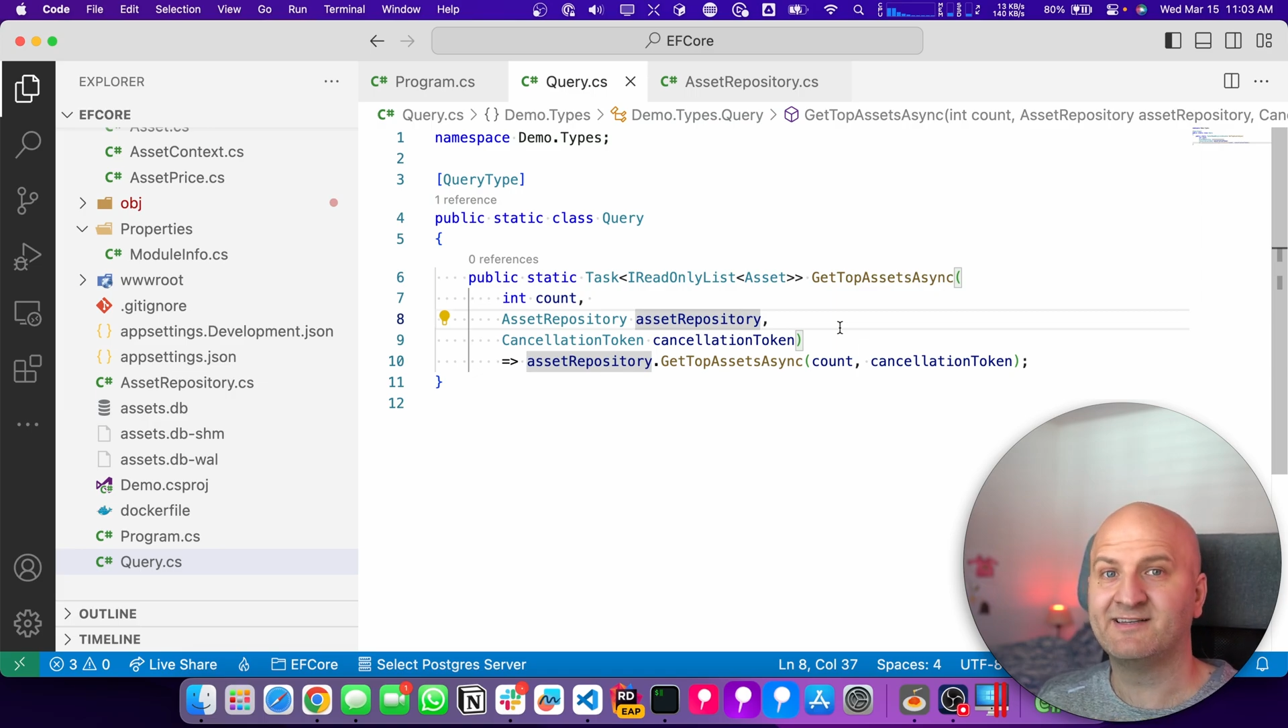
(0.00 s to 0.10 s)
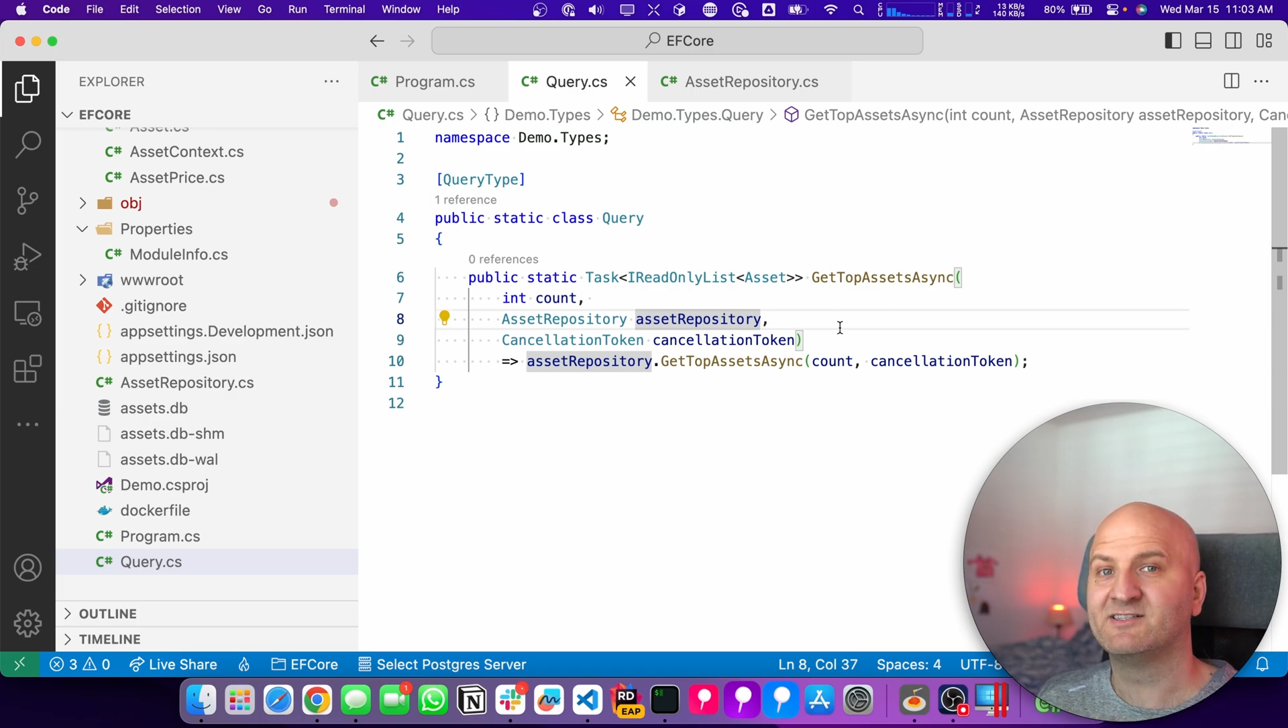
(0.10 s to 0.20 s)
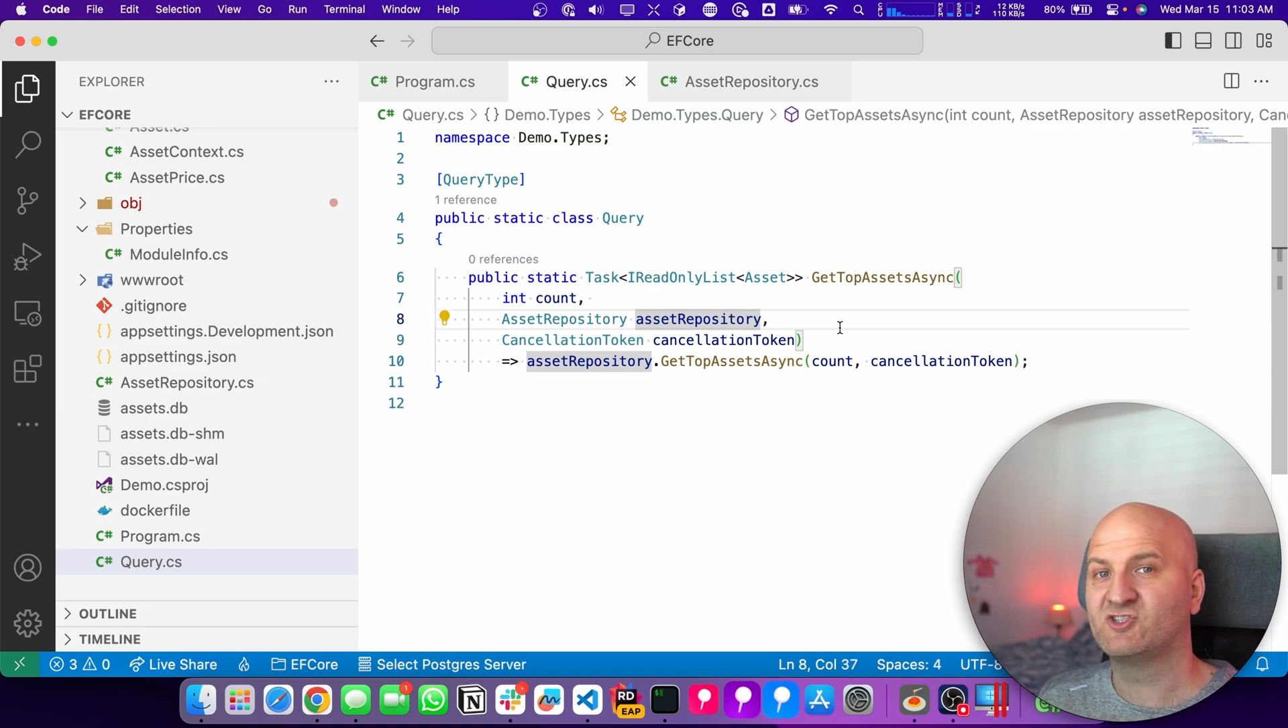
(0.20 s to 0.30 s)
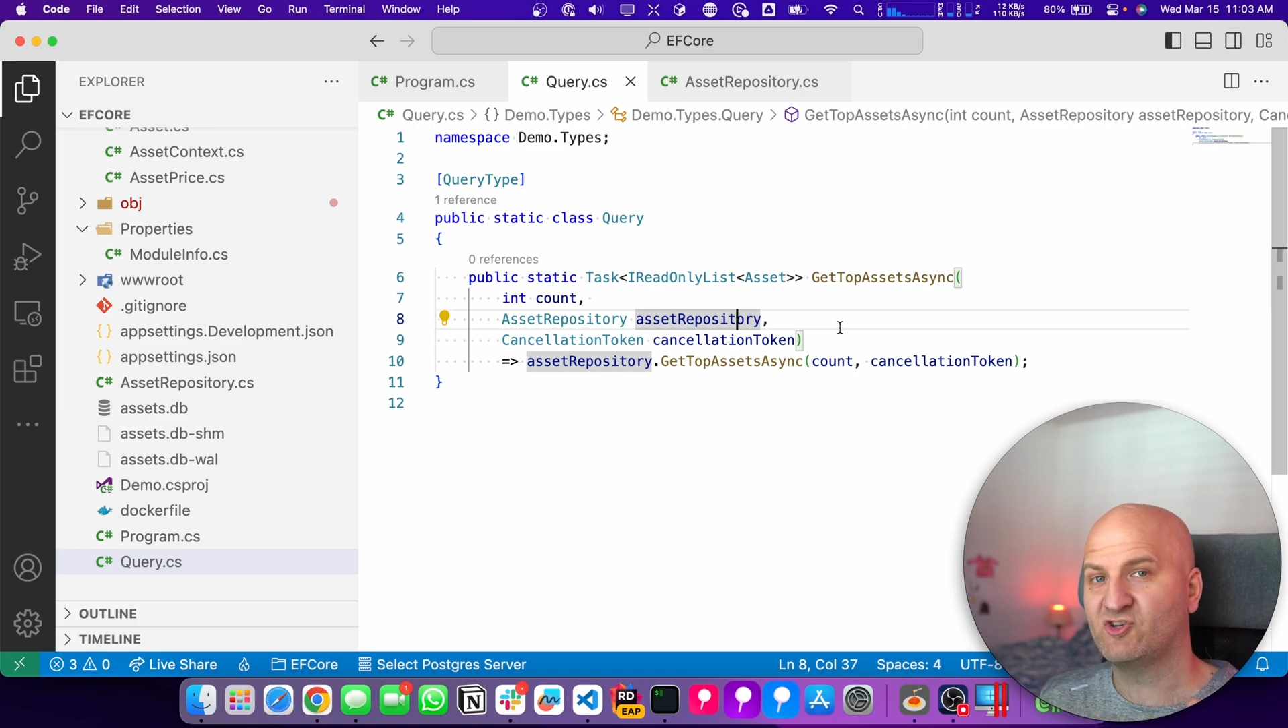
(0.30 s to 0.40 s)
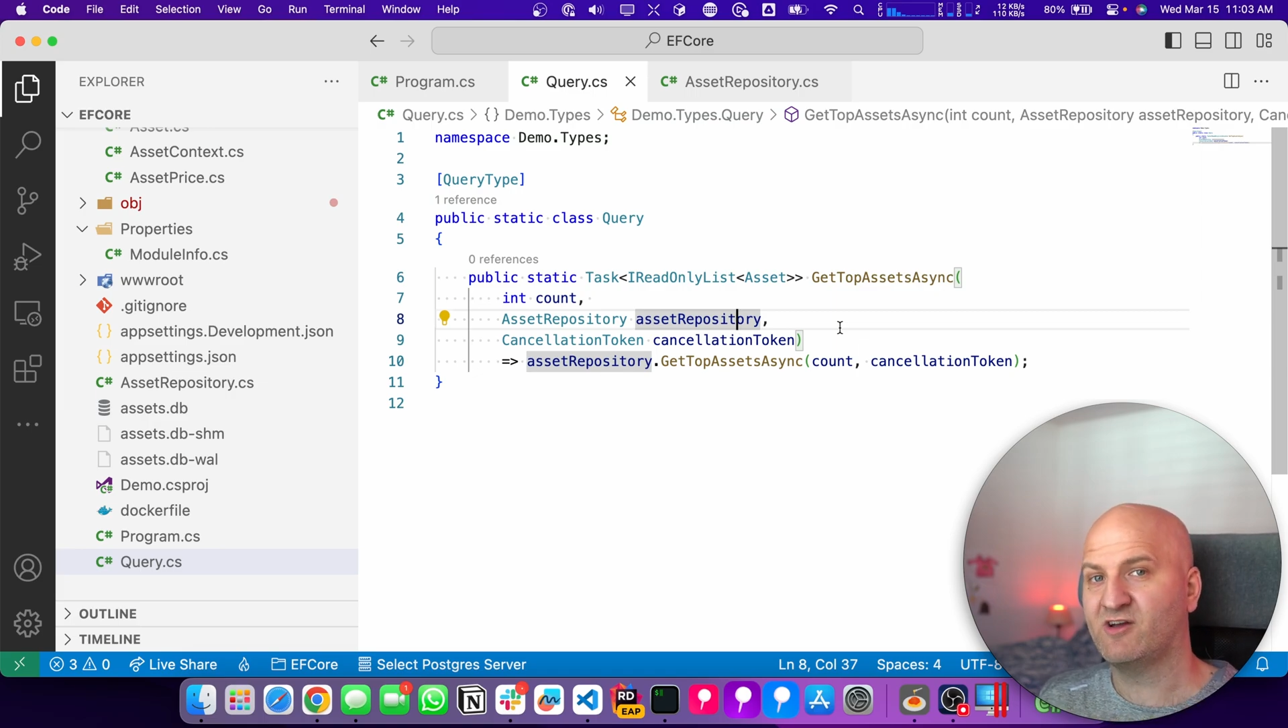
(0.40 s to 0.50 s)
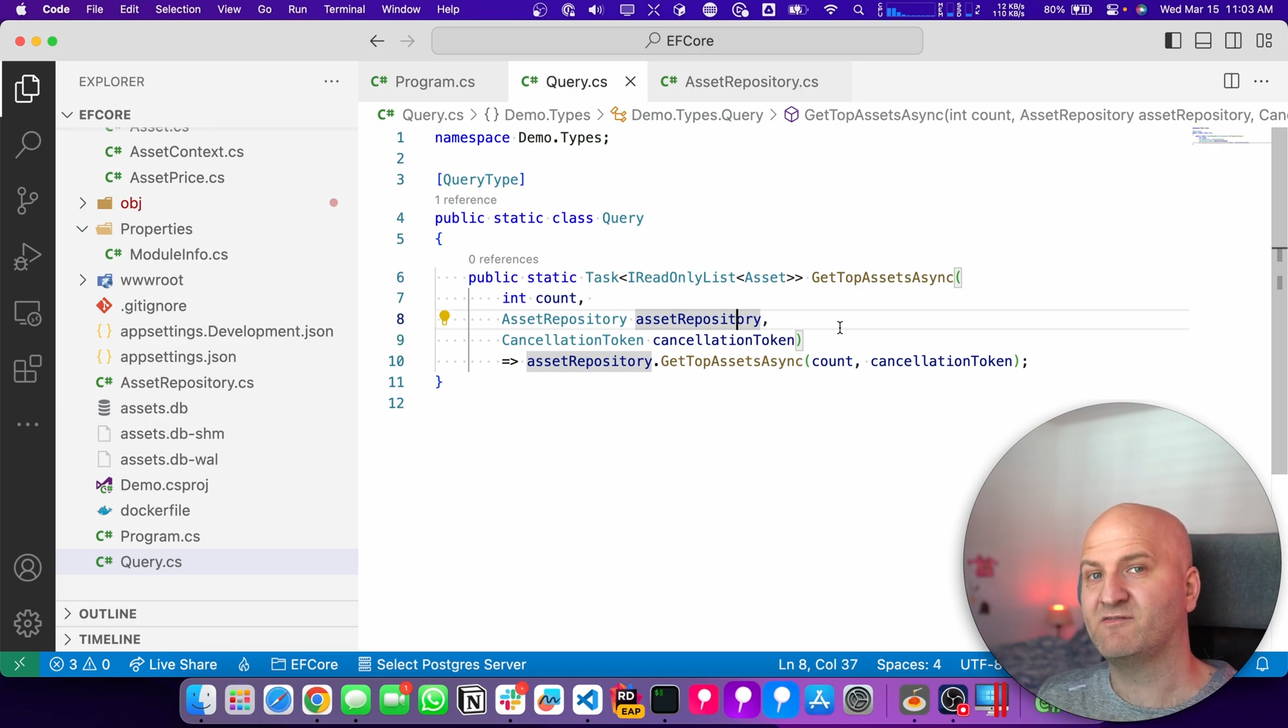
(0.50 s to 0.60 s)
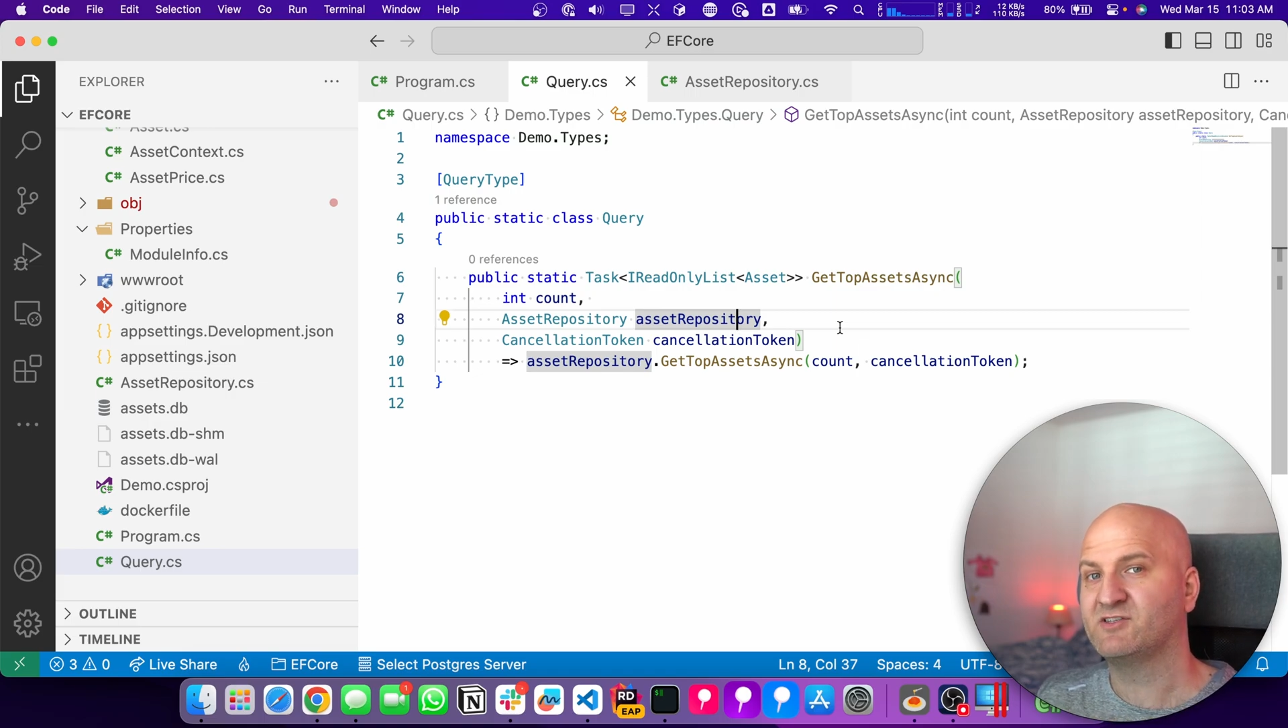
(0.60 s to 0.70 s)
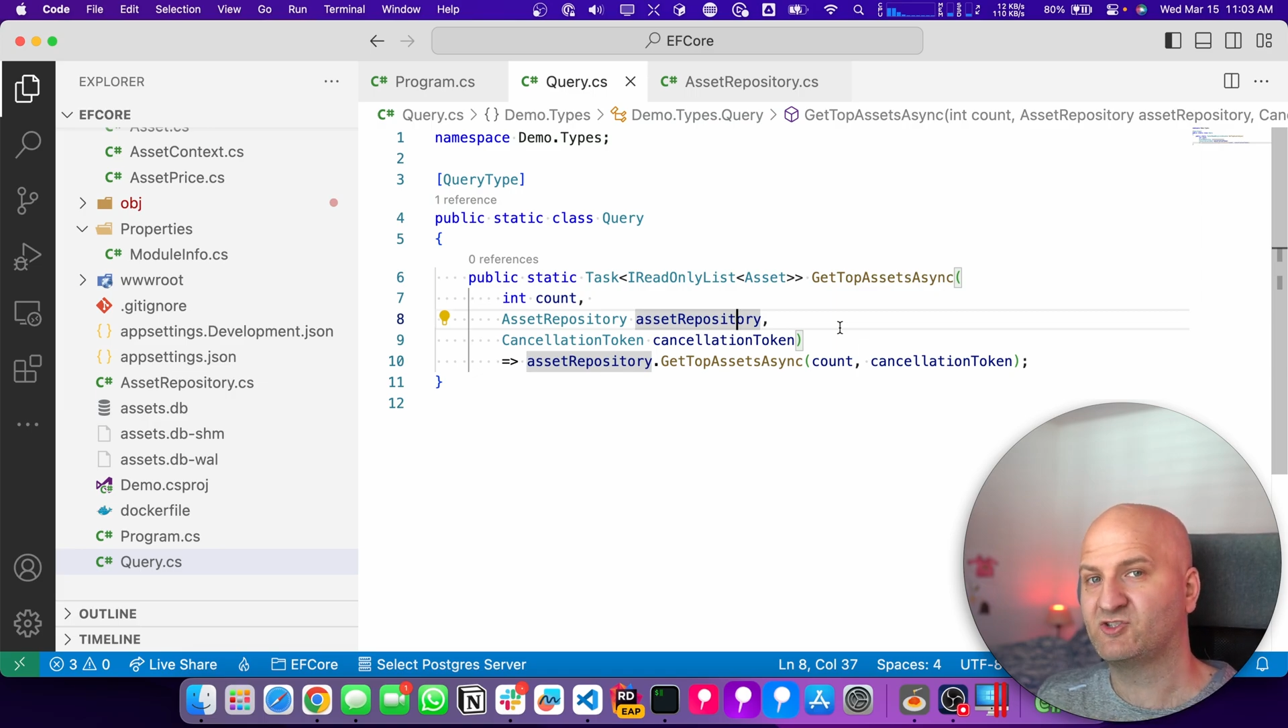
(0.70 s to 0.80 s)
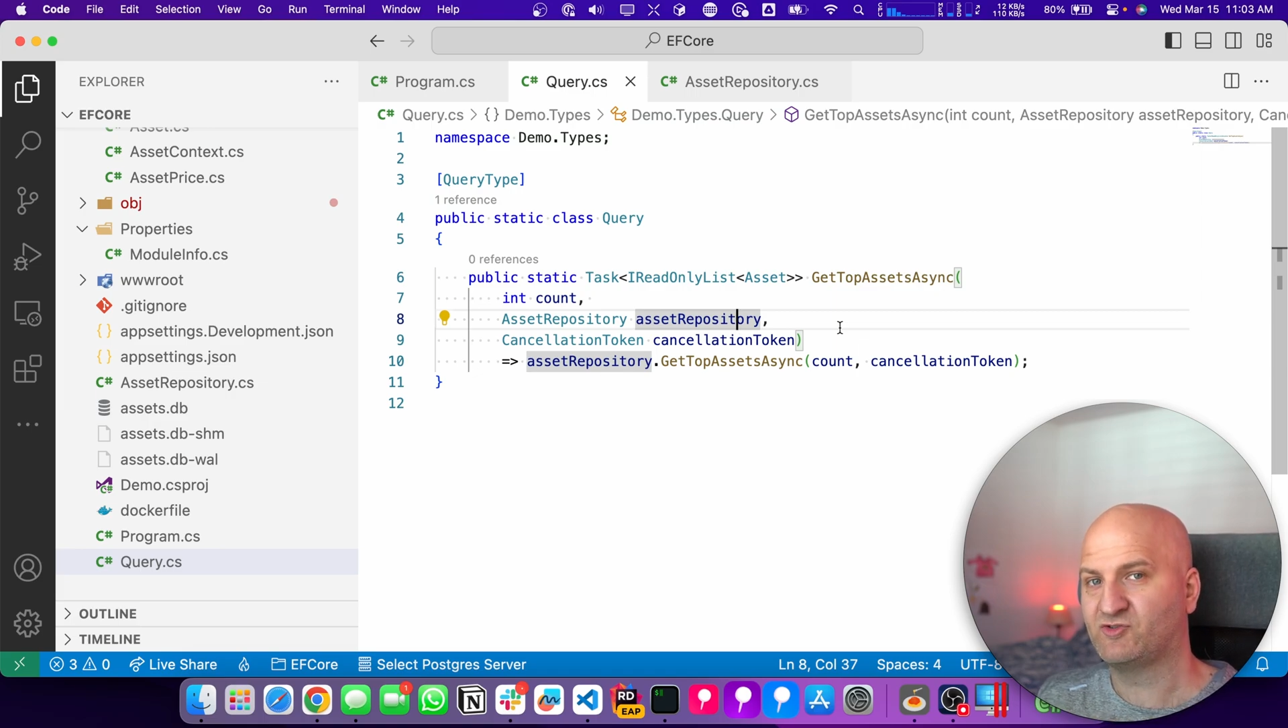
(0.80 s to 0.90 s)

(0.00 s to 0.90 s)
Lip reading: a service